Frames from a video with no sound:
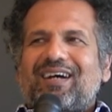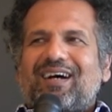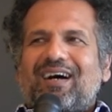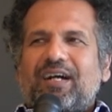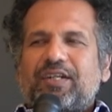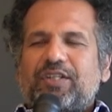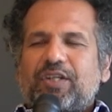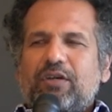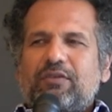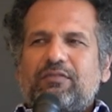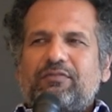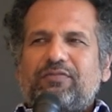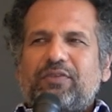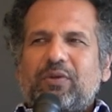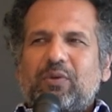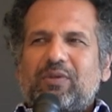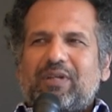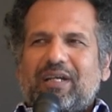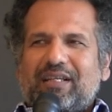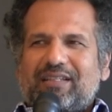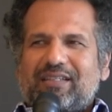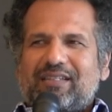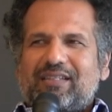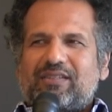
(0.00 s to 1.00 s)
I don't feel
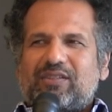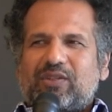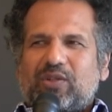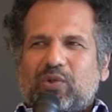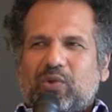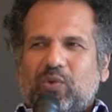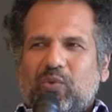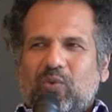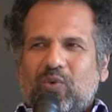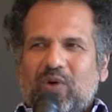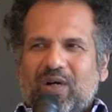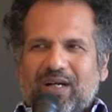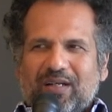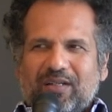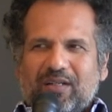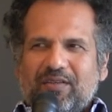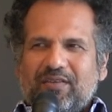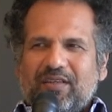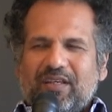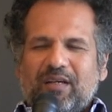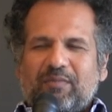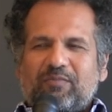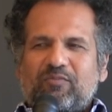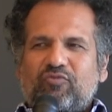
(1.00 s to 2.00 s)
like this is quite. I
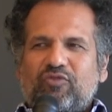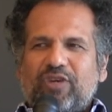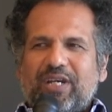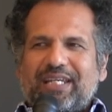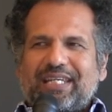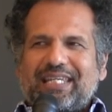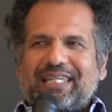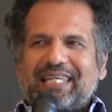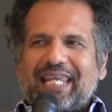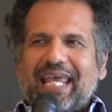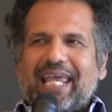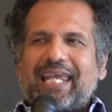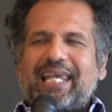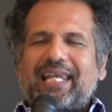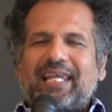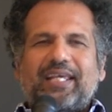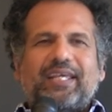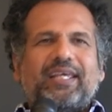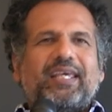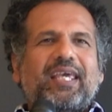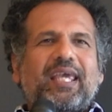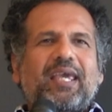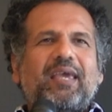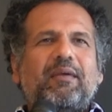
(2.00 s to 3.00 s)
don't think I'm really
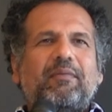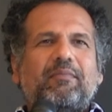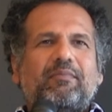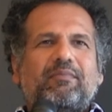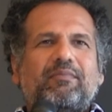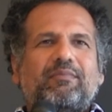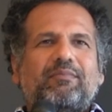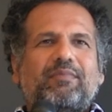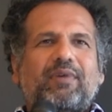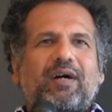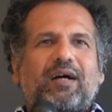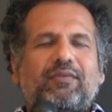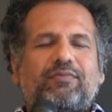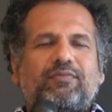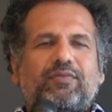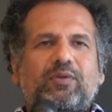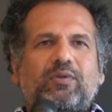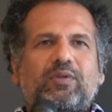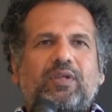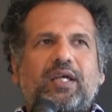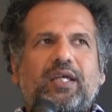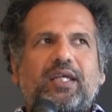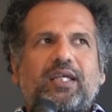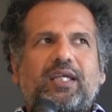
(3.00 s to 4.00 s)
nailing him. I
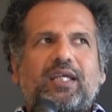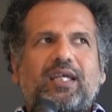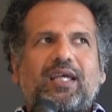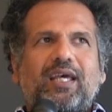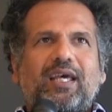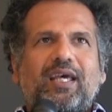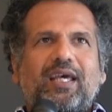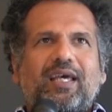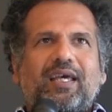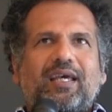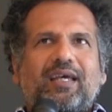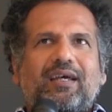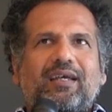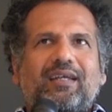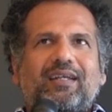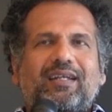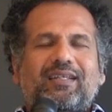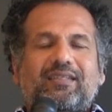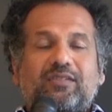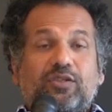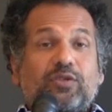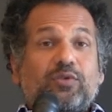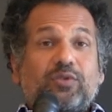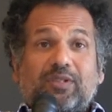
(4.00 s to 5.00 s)
feel like
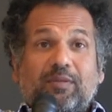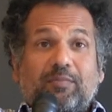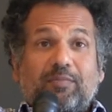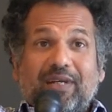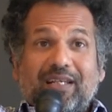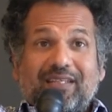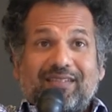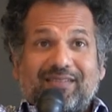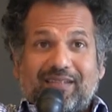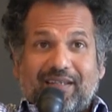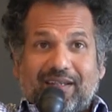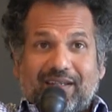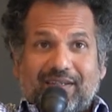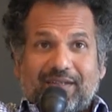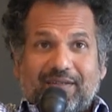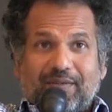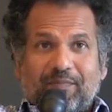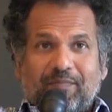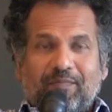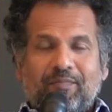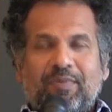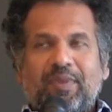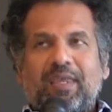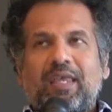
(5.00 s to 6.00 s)
it's too simplistic.
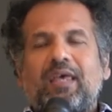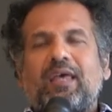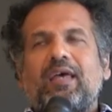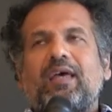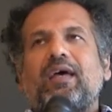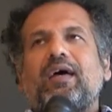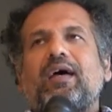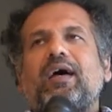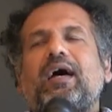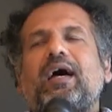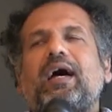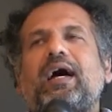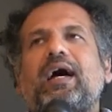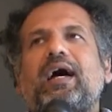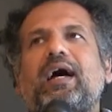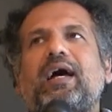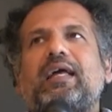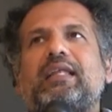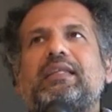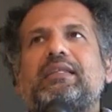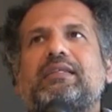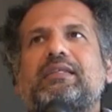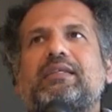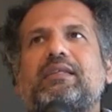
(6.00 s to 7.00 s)
Mm.
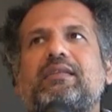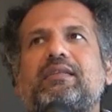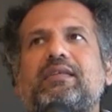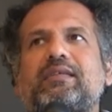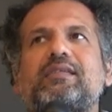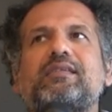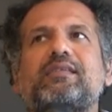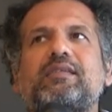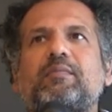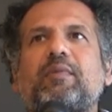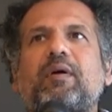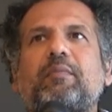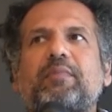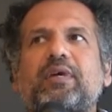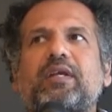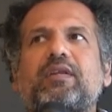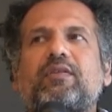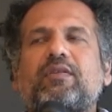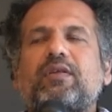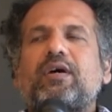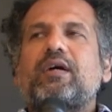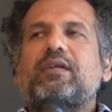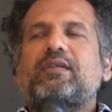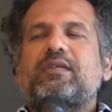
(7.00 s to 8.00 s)
And this is in my mid
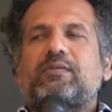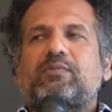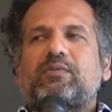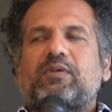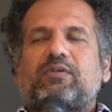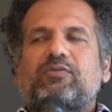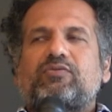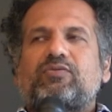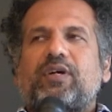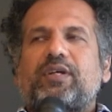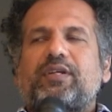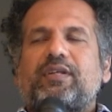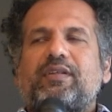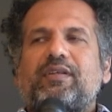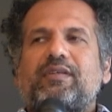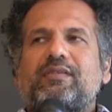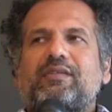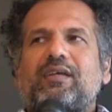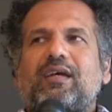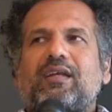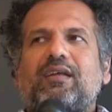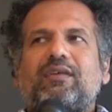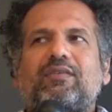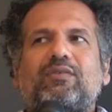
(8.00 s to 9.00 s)
30s when I was writing
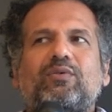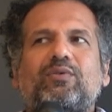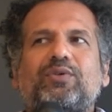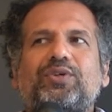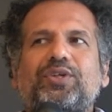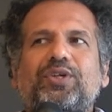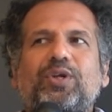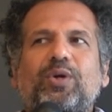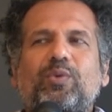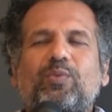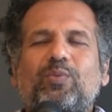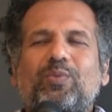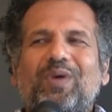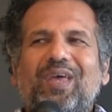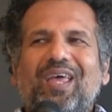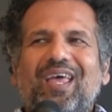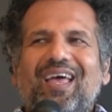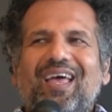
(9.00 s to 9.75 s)
this, and I thought, you know,